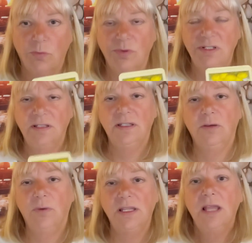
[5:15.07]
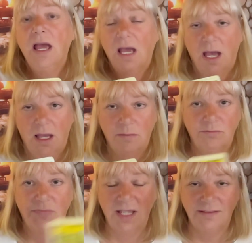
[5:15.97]
we're dealing with
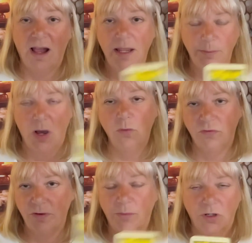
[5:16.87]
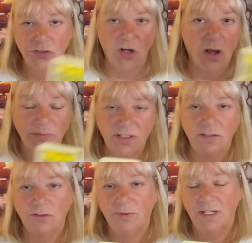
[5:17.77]
a timeout from our job
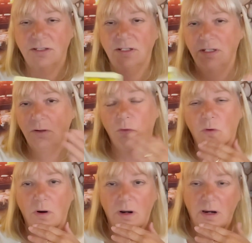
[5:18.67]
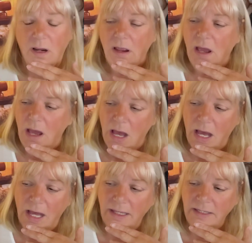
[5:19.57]
situation, or
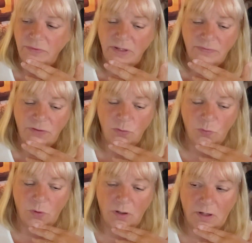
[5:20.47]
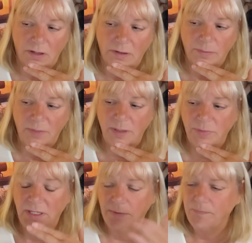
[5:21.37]
even if you work,
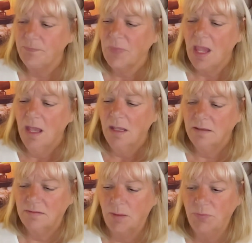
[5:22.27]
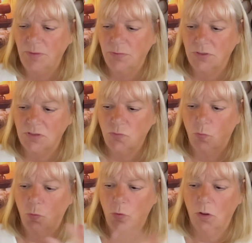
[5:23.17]
maybe some people just
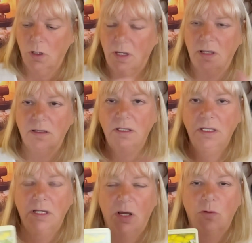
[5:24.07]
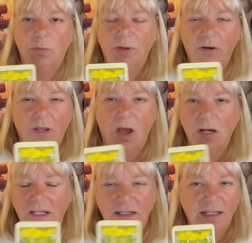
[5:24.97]
work, you know,
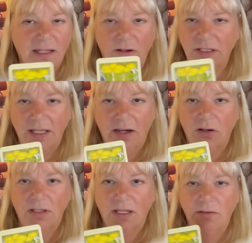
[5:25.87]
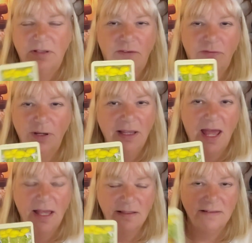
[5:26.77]
periodically here and there, they
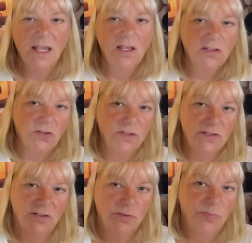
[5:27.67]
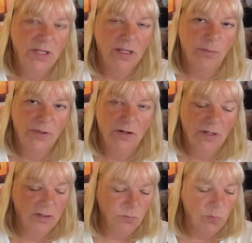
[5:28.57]
freelance. So this could be a
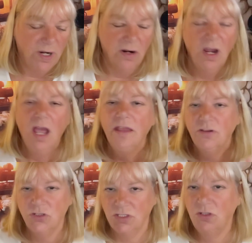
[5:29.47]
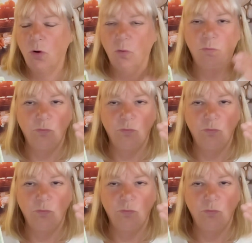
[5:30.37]
period where there's just no,